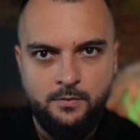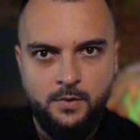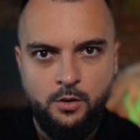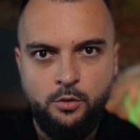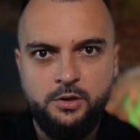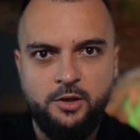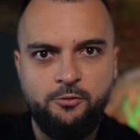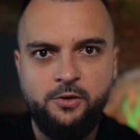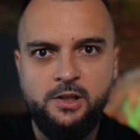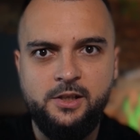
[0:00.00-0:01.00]
You know that
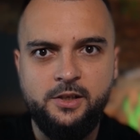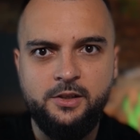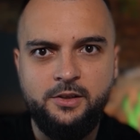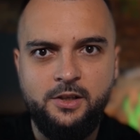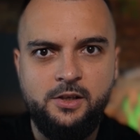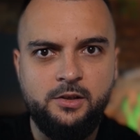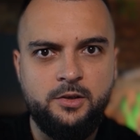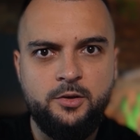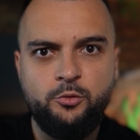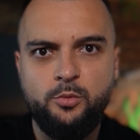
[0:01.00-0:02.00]
feeling, the
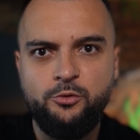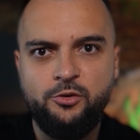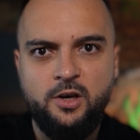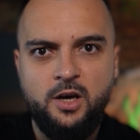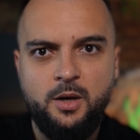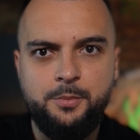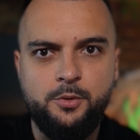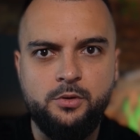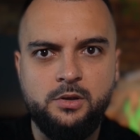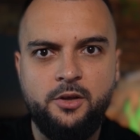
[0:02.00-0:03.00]
alerts won't stop,
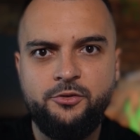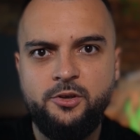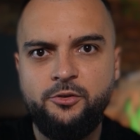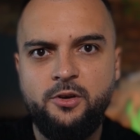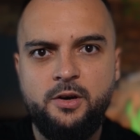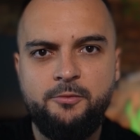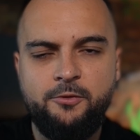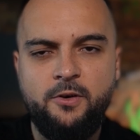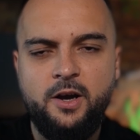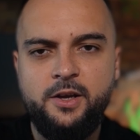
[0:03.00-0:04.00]
your clusters are on
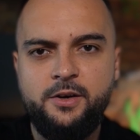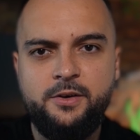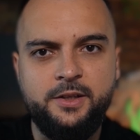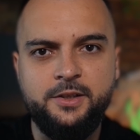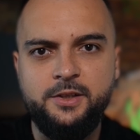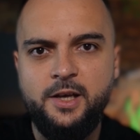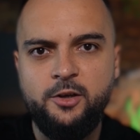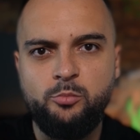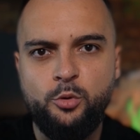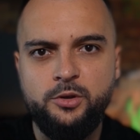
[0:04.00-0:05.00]
fire, and the
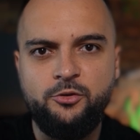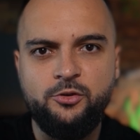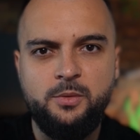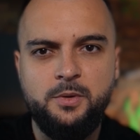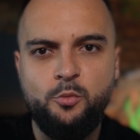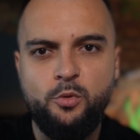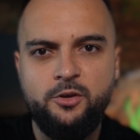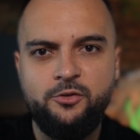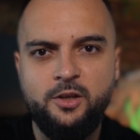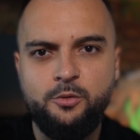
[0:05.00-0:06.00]
dashboard is screaming
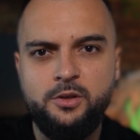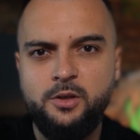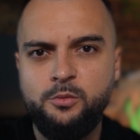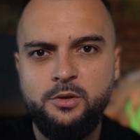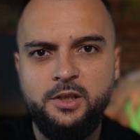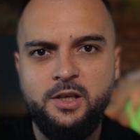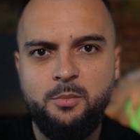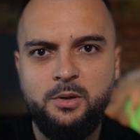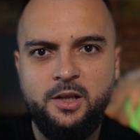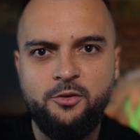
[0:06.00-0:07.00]
words that could only
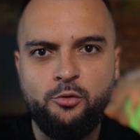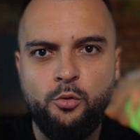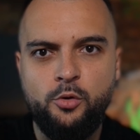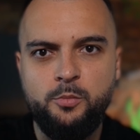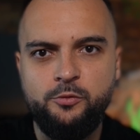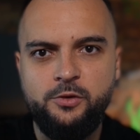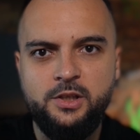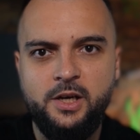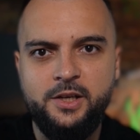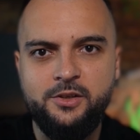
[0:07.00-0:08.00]
double as horror movie
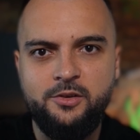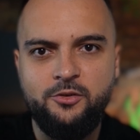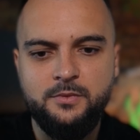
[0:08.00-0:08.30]
titles.